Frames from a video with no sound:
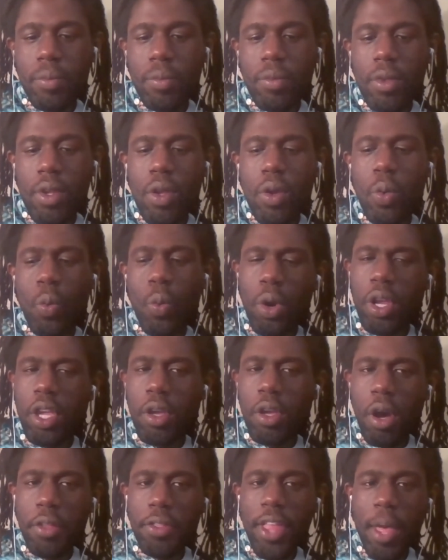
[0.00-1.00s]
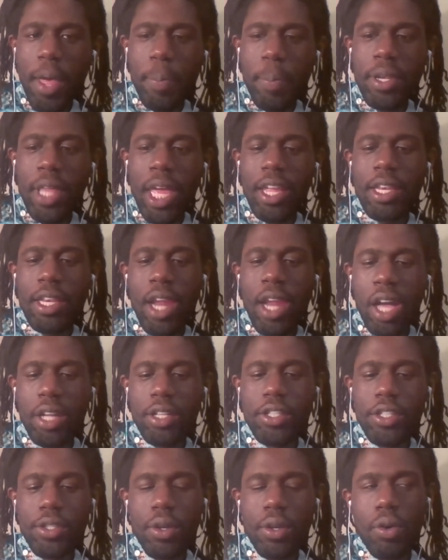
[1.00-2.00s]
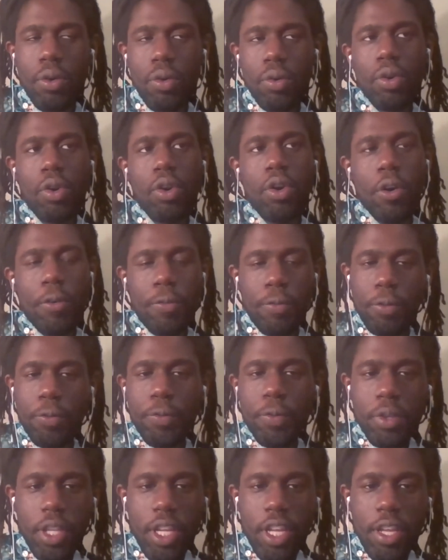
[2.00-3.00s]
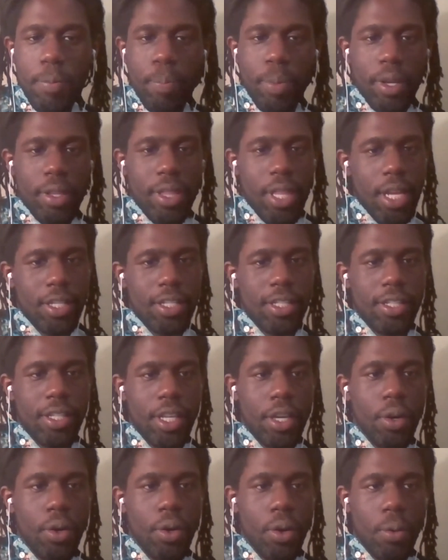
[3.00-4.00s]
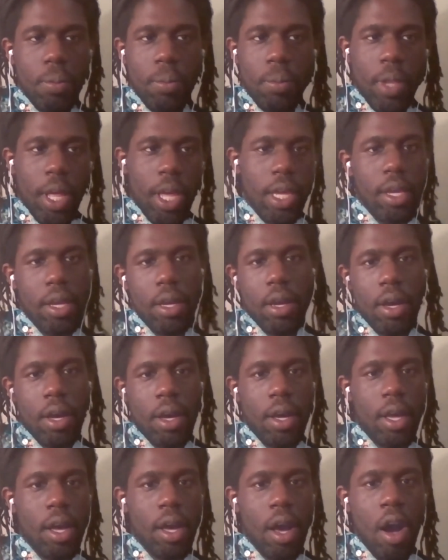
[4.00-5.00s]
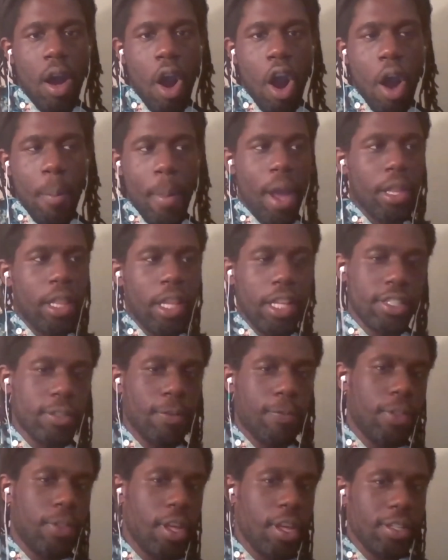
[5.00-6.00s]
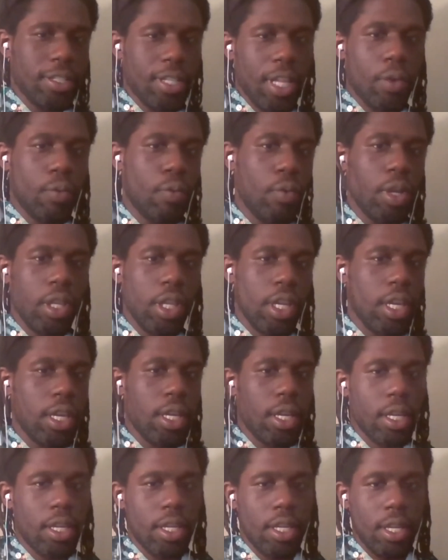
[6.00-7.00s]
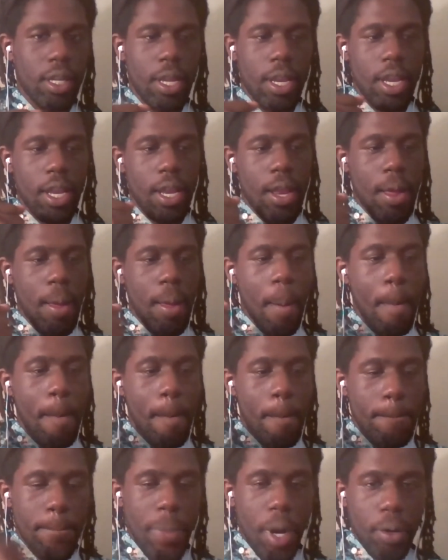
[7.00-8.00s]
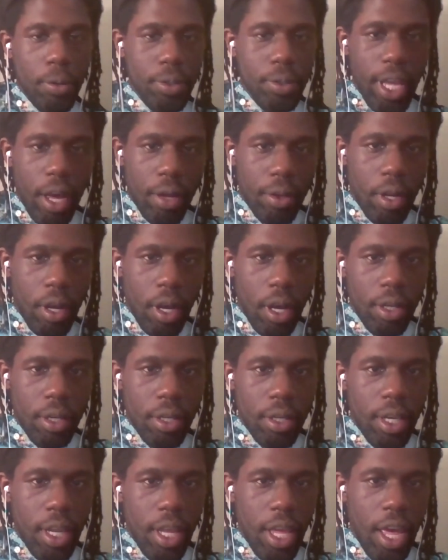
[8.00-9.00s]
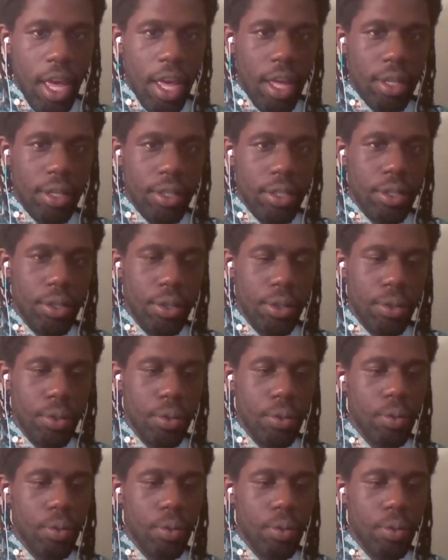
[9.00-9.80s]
working on that, but like not so fruitfully, but that's still like on my list of things like really buckle down on and to